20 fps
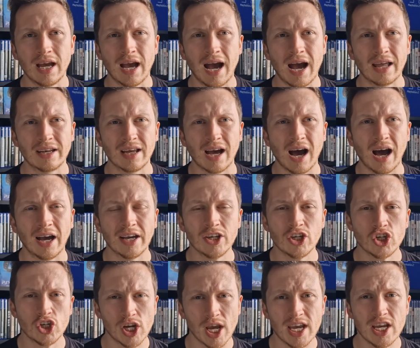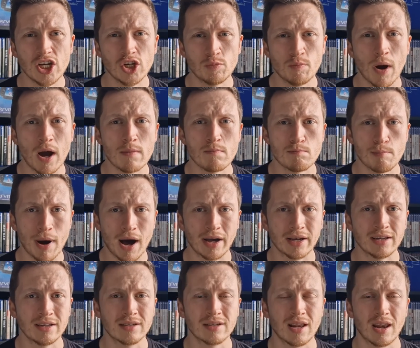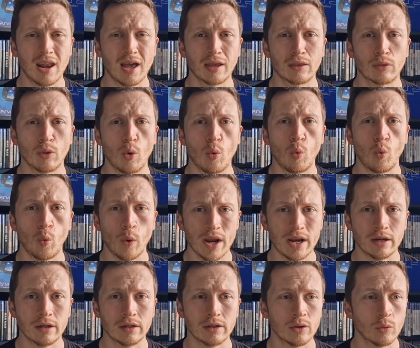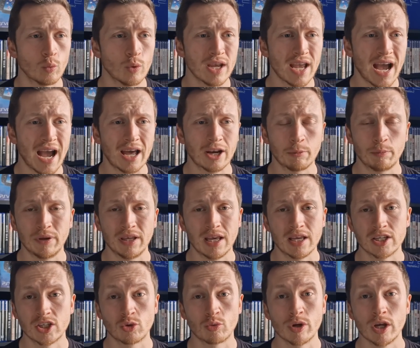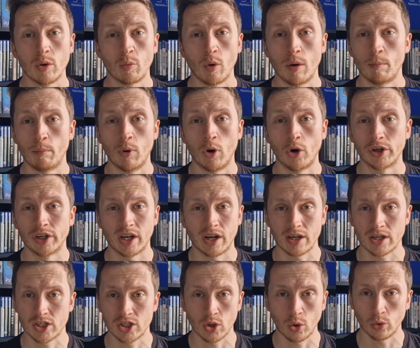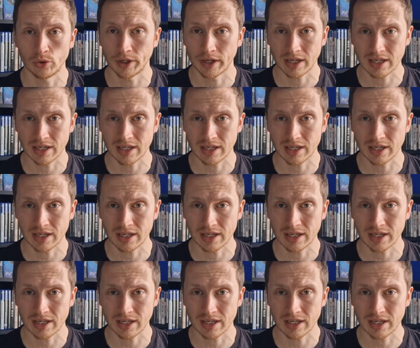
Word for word: And I changed my mind like the wind. We had a P S three at one point and I sold it